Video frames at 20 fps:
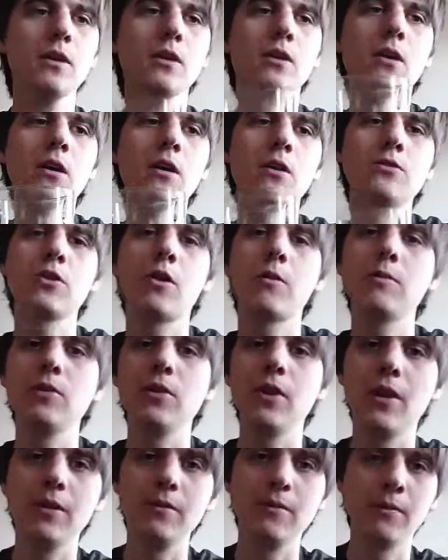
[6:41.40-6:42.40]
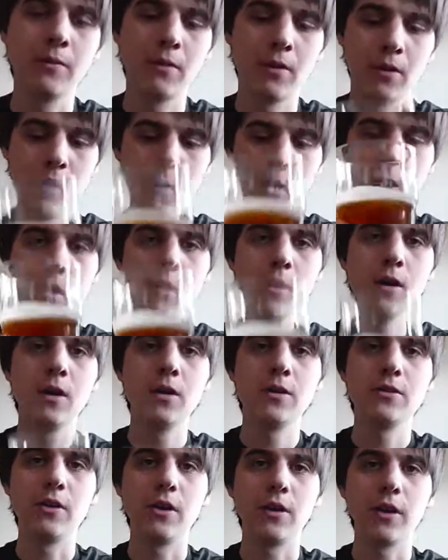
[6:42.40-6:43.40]
Top of the line.
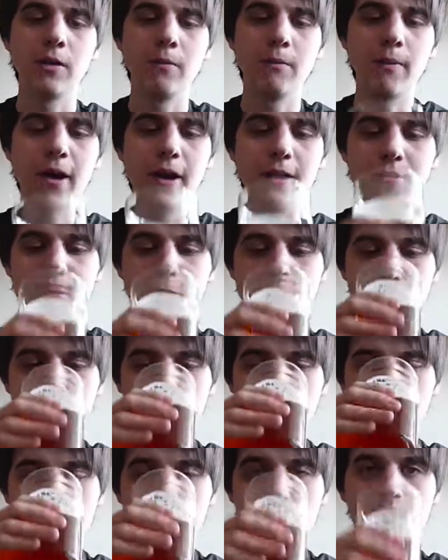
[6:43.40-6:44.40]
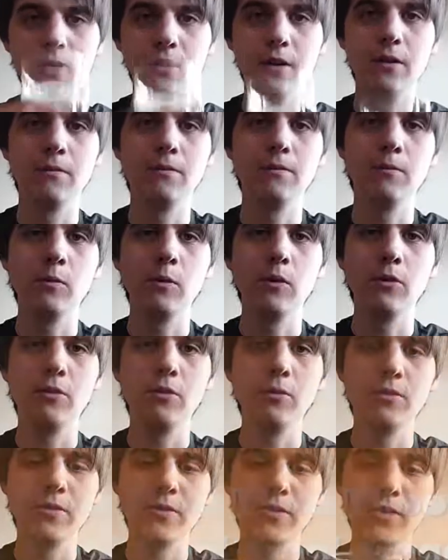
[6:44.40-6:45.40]
So I'll come back to you and we'll
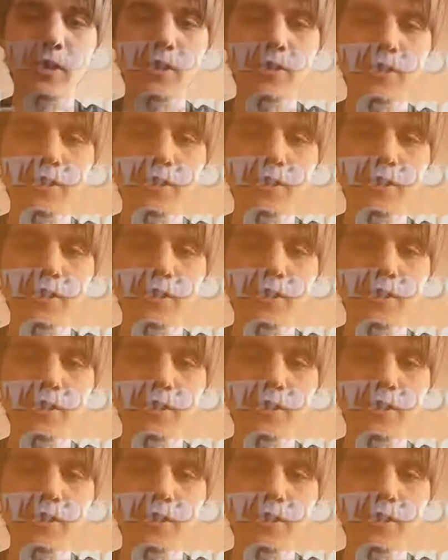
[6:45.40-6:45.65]
discuss